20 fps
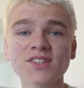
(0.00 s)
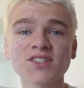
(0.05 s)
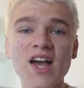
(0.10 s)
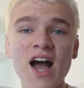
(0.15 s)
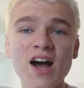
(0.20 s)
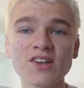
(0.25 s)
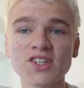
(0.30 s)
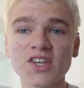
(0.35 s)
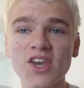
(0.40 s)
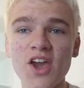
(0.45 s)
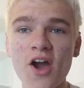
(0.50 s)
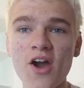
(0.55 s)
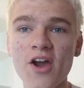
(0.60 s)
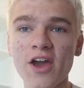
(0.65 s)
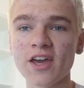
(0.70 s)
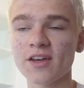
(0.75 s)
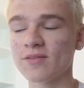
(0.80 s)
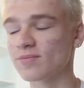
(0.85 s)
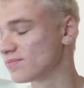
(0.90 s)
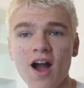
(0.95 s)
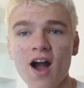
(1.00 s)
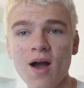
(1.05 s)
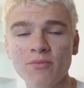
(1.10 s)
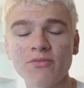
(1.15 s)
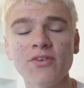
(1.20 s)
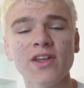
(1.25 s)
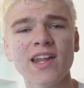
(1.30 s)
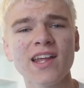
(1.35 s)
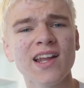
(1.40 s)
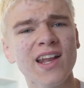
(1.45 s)
So how's it going? I'm
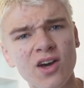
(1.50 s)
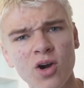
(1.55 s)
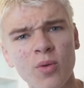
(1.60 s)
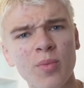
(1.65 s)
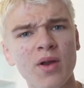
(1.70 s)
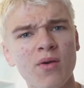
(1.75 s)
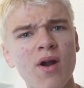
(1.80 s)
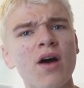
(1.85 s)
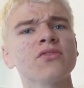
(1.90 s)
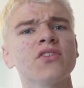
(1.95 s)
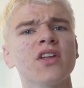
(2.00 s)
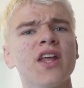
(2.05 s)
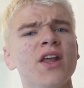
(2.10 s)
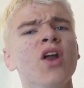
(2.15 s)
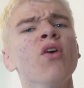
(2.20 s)
feeling a little bit rough today.